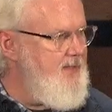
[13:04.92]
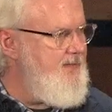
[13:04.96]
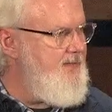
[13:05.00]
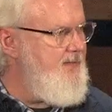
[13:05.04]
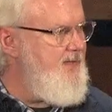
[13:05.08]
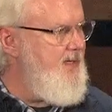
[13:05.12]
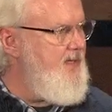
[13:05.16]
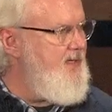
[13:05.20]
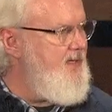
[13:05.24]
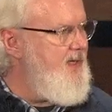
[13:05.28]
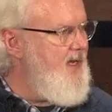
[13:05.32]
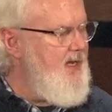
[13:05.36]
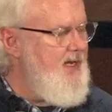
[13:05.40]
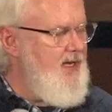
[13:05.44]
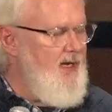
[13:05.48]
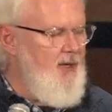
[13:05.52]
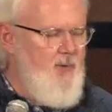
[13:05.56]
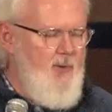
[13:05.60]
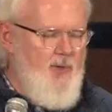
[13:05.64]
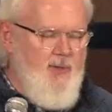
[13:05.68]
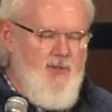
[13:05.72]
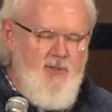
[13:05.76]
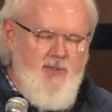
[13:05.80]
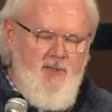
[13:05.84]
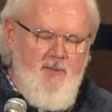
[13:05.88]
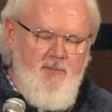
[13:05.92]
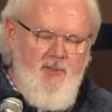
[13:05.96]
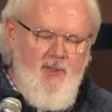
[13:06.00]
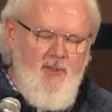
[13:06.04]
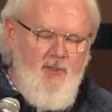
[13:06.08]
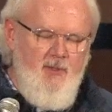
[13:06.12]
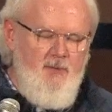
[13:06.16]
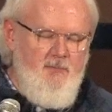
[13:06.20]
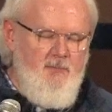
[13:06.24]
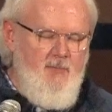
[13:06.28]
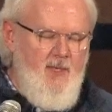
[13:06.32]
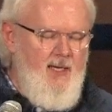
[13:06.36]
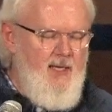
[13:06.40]
say, God, I want you to
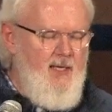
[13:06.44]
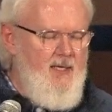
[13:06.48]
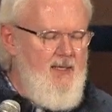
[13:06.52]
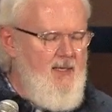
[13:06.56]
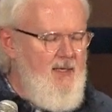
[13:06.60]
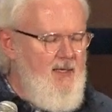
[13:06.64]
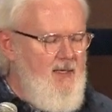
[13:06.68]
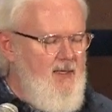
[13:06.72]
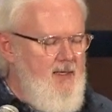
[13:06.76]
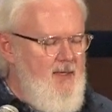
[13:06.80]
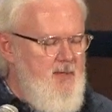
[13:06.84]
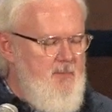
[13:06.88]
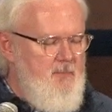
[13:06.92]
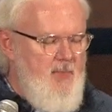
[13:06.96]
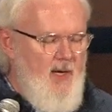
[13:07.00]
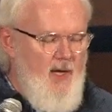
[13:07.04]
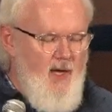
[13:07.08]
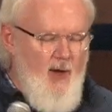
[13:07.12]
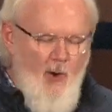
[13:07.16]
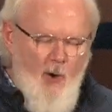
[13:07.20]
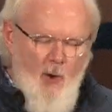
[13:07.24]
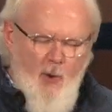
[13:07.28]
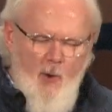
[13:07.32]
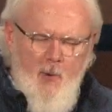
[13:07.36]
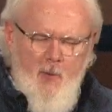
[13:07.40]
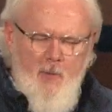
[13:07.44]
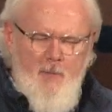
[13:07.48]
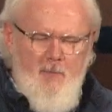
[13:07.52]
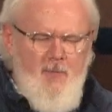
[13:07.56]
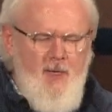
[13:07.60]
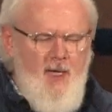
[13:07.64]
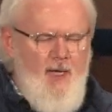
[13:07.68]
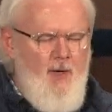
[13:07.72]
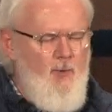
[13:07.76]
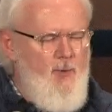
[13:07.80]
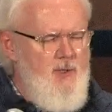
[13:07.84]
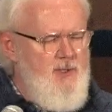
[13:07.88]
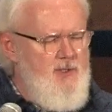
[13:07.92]
build my home.
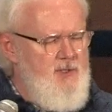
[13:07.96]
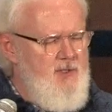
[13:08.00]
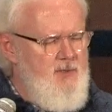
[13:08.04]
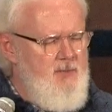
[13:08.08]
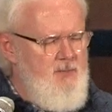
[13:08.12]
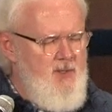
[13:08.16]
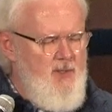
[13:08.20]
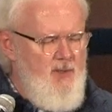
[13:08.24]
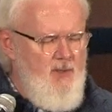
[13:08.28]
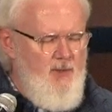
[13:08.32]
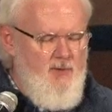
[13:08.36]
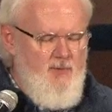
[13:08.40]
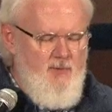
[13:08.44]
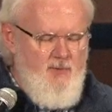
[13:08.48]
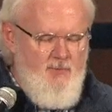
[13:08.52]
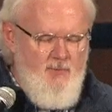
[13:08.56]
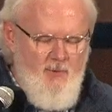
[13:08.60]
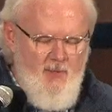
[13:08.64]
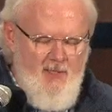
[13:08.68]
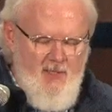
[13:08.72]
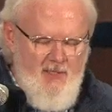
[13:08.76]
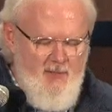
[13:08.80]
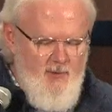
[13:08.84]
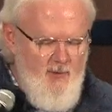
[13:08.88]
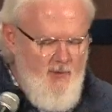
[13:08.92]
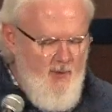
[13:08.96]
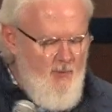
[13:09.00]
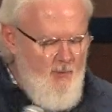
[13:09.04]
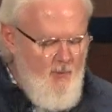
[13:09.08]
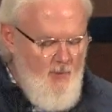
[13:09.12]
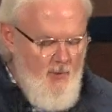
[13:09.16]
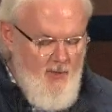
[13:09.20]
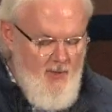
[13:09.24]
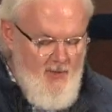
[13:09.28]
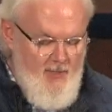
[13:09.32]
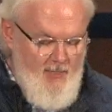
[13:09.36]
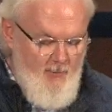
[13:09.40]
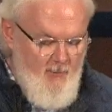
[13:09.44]
I want you to build what I do at
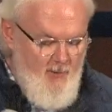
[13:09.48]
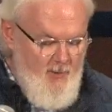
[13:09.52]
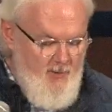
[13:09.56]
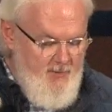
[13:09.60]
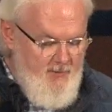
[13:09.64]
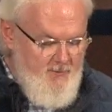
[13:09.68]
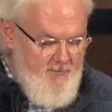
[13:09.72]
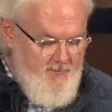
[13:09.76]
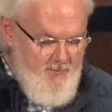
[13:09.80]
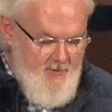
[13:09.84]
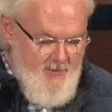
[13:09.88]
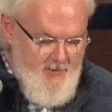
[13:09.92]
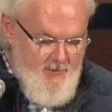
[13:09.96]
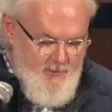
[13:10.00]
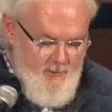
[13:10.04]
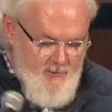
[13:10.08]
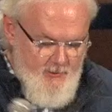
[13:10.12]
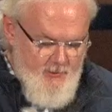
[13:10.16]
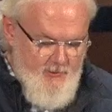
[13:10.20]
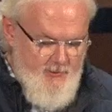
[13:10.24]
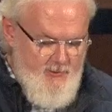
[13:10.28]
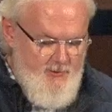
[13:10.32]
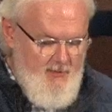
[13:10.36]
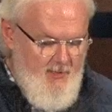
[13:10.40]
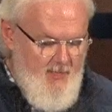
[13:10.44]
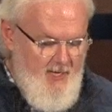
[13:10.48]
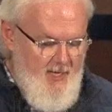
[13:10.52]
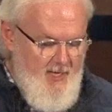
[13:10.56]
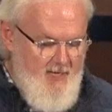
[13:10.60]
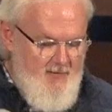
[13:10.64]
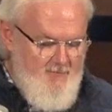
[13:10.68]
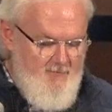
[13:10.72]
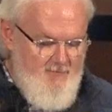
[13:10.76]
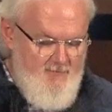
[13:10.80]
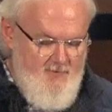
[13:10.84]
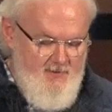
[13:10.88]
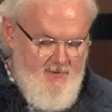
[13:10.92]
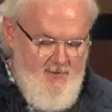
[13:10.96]
work. I want my church
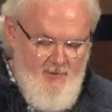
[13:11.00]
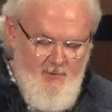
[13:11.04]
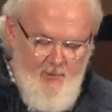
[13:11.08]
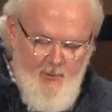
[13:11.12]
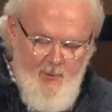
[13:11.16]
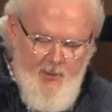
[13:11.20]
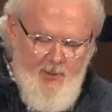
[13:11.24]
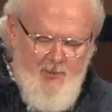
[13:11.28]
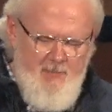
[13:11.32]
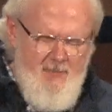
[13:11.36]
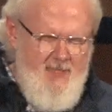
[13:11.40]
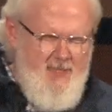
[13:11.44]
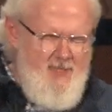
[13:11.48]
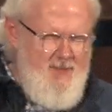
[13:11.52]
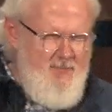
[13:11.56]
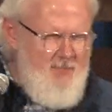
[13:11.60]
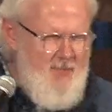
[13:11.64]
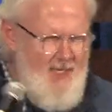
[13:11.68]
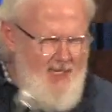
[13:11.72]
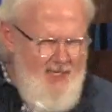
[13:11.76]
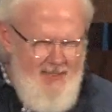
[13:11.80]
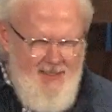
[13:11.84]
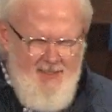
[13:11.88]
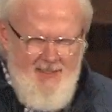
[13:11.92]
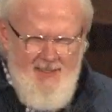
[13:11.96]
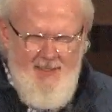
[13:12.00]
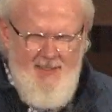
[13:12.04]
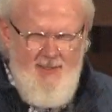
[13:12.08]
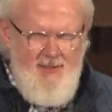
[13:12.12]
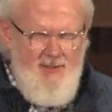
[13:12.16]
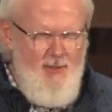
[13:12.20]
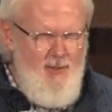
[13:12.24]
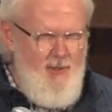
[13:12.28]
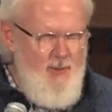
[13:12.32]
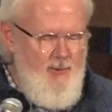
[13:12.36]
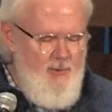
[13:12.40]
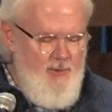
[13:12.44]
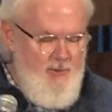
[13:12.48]
life. I want to be dependent on
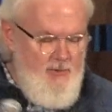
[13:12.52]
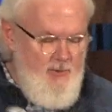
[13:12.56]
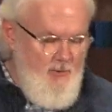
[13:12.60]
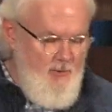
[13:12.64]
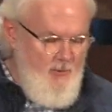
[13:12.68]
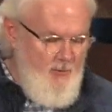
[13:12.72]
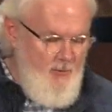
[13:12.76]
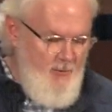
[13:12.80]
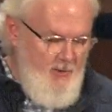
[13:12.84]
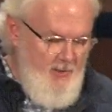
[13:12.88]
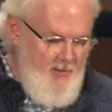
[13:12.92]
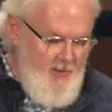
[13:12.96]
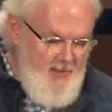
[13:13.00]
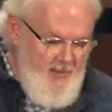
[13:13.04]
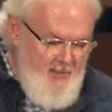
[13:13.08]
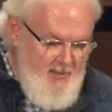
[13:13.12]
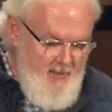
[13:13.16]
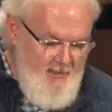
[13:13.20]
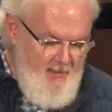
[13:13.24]
you and your work.